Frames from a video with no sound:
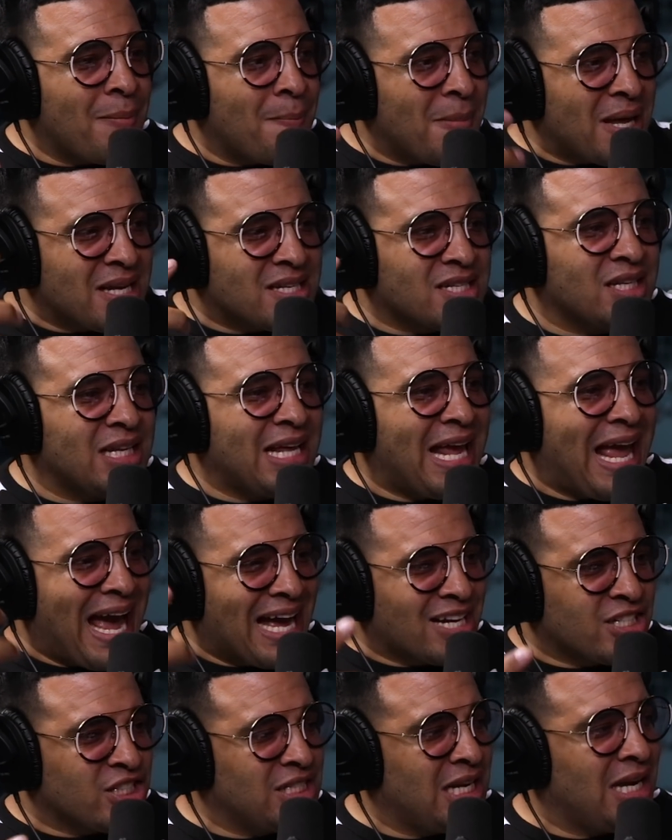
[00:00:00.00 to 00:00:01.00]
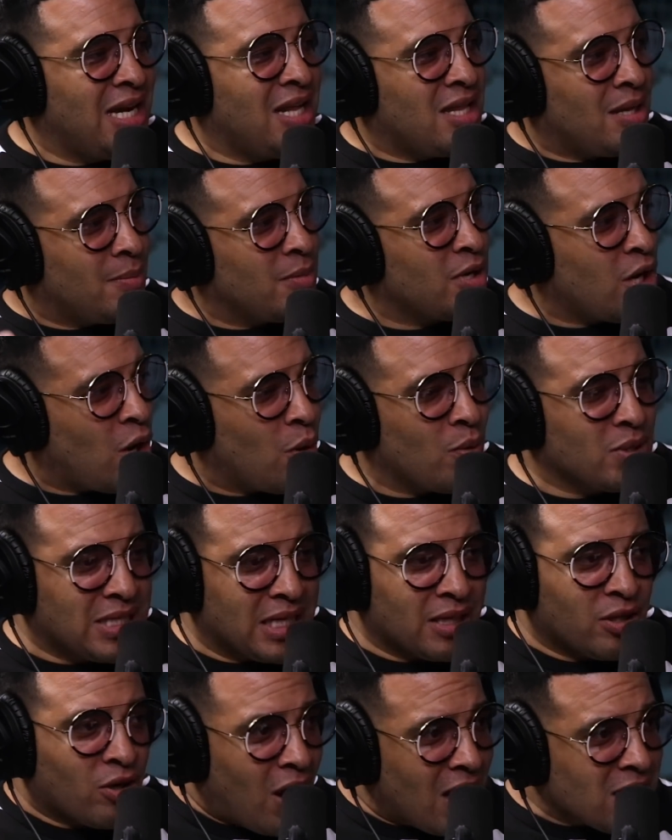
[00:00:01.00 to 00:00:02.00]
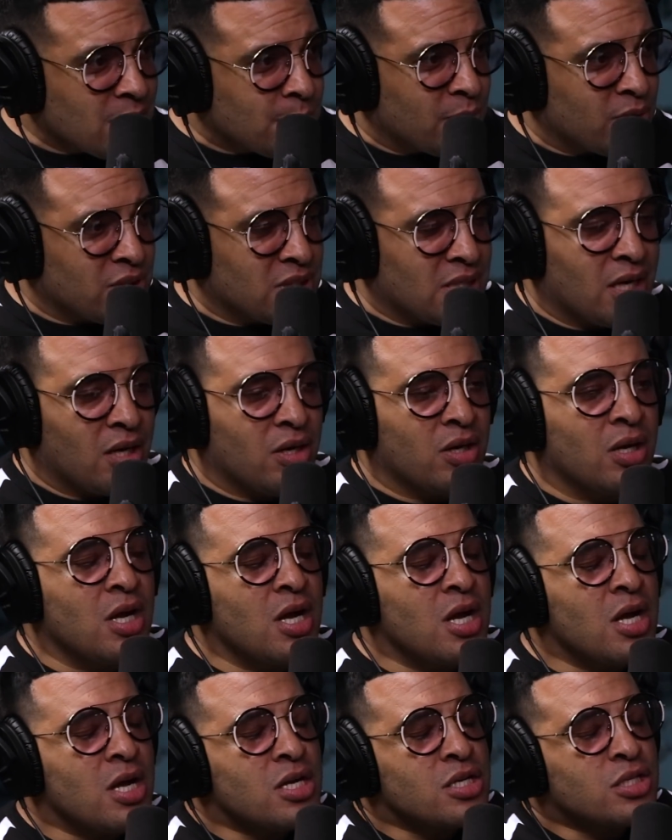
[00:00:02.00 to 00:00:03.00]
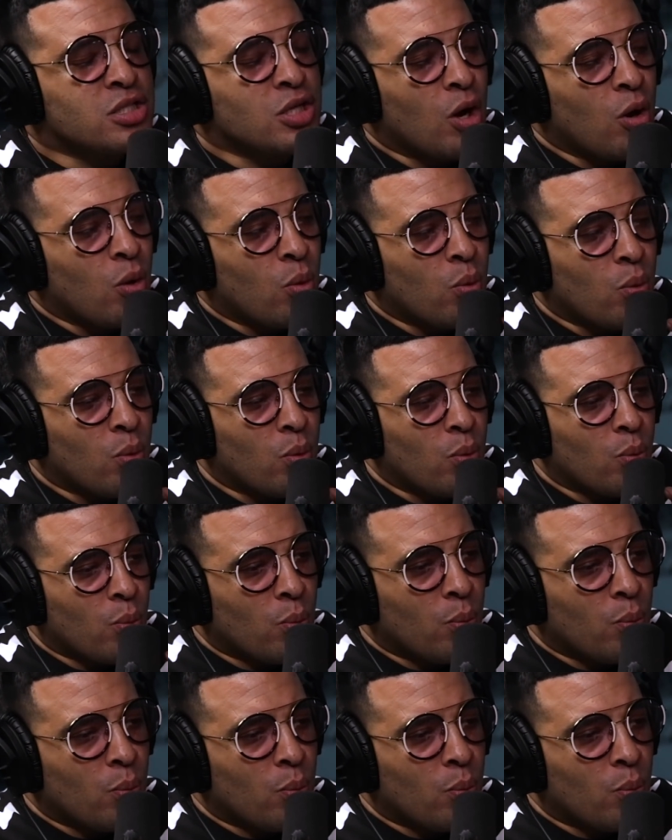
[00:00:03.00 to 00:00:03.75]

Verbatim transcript: and mentally agitating them to go and take their hospitals down right so